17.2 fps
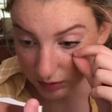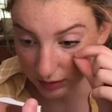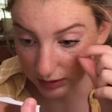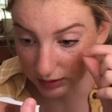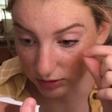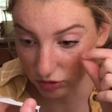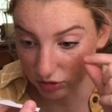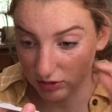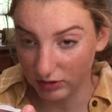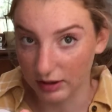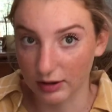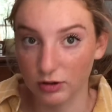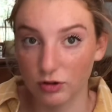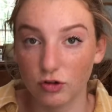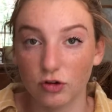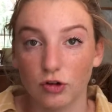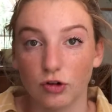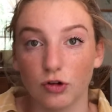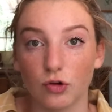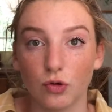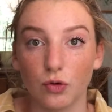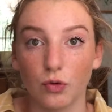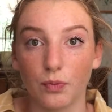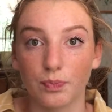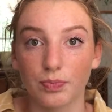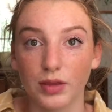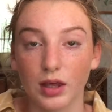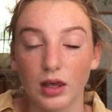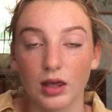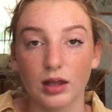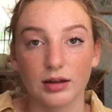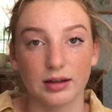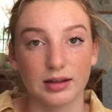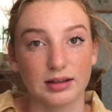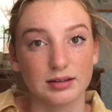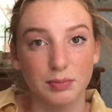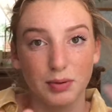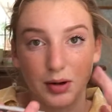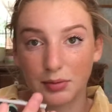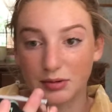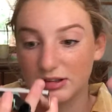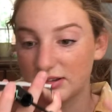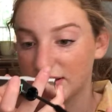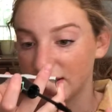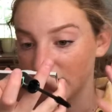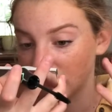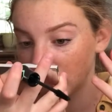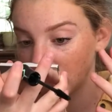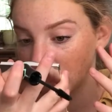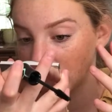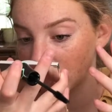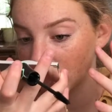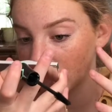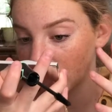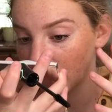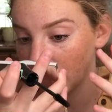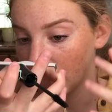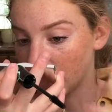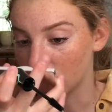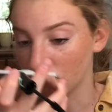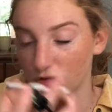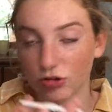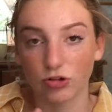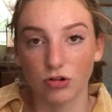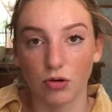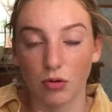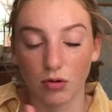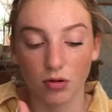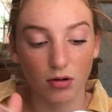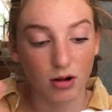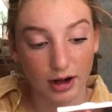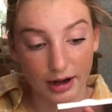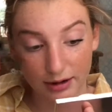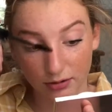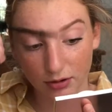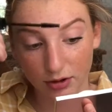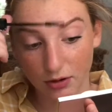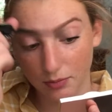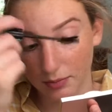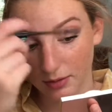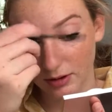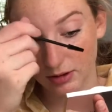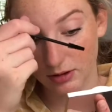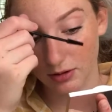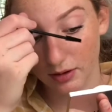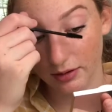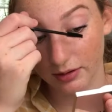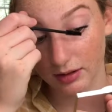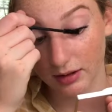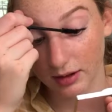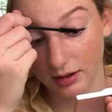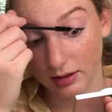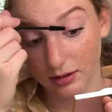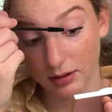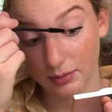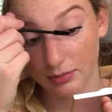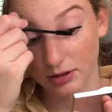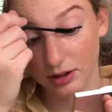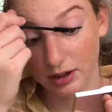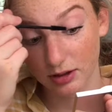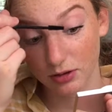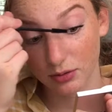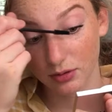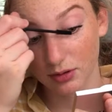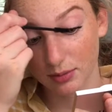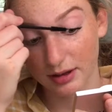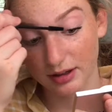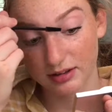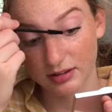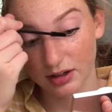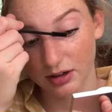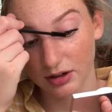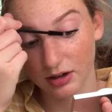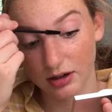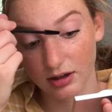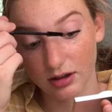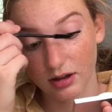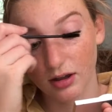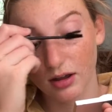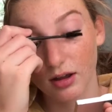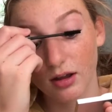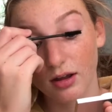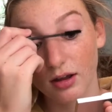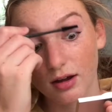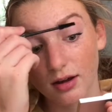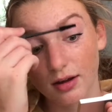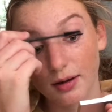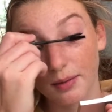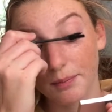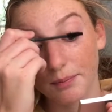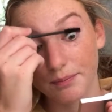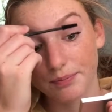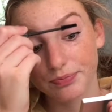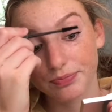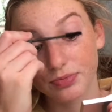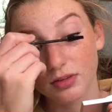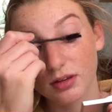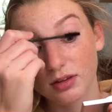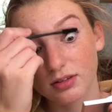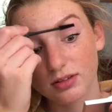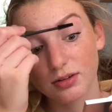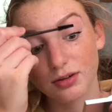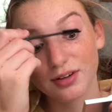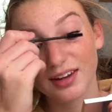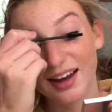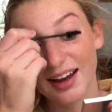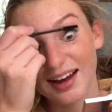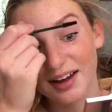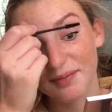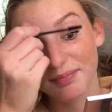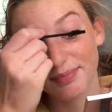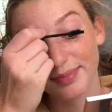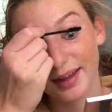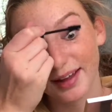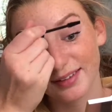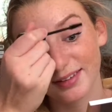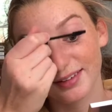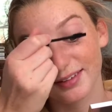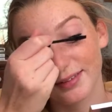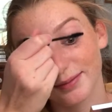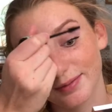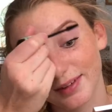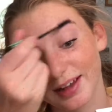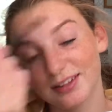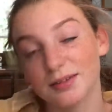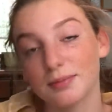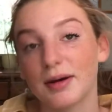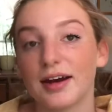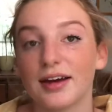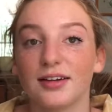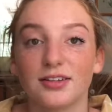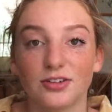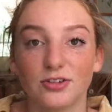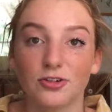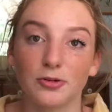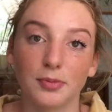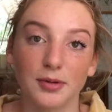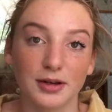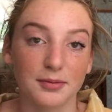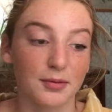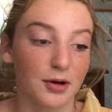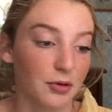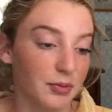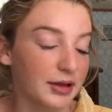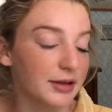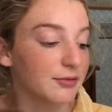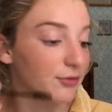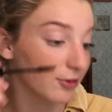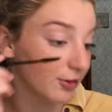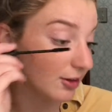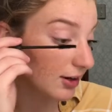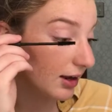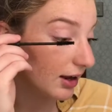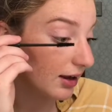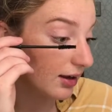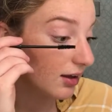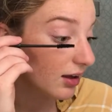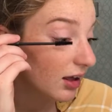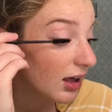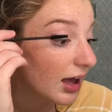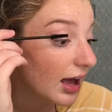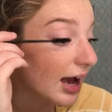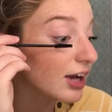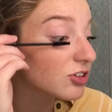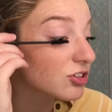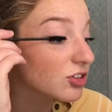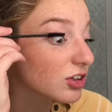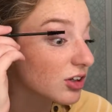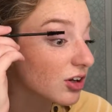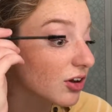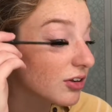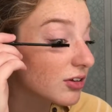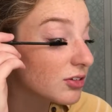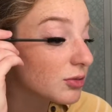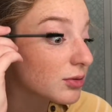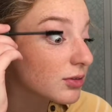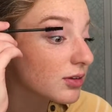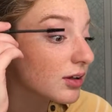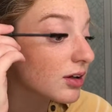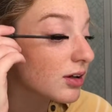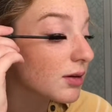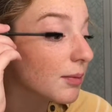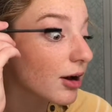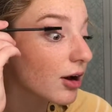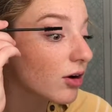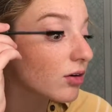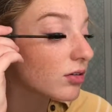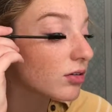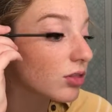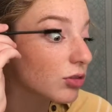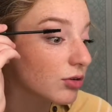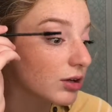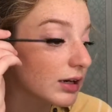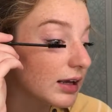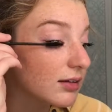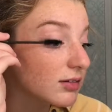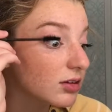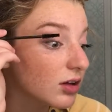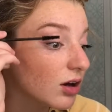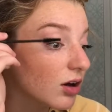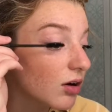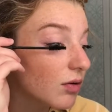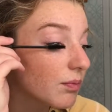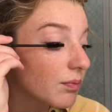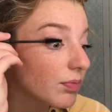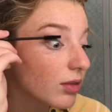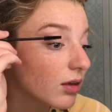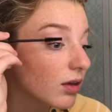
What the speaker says: like just like two, like probably 6 hairs total. I don't know, but you know how they kind of clump together with mascara. So yeah, that's my stupid moment for the day. Actually, no, this was like about 3 days ago.